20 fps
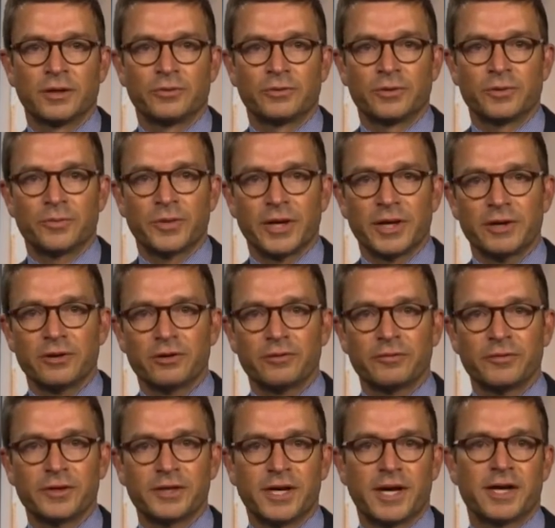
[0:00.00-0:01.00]
Repair
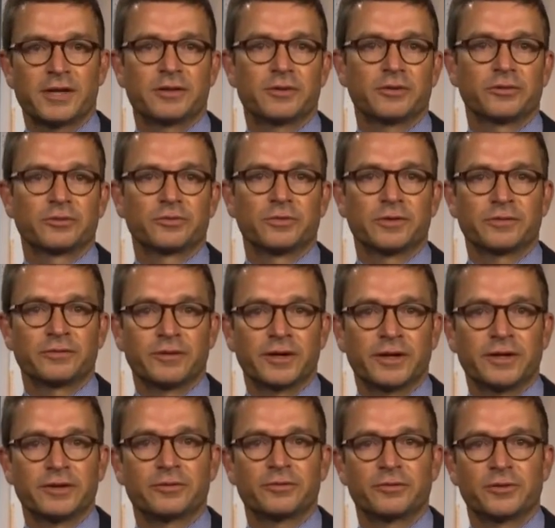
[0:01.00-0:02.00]
of an aneurysm with
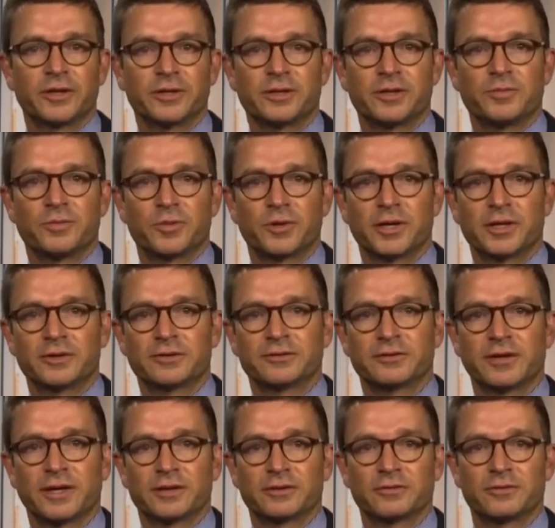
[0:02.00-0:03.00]
fenestrated and branch
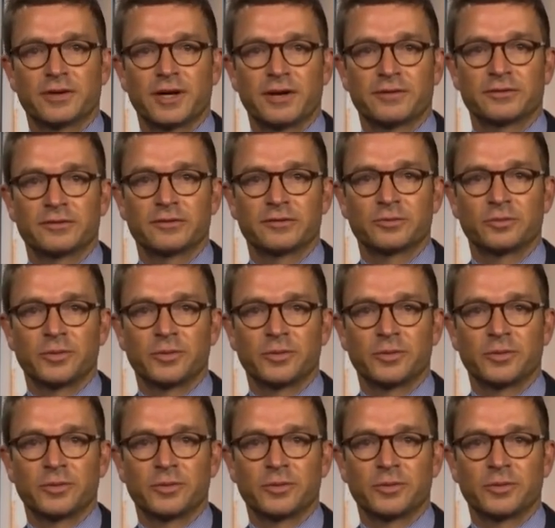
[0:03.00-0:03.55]
stent grafts is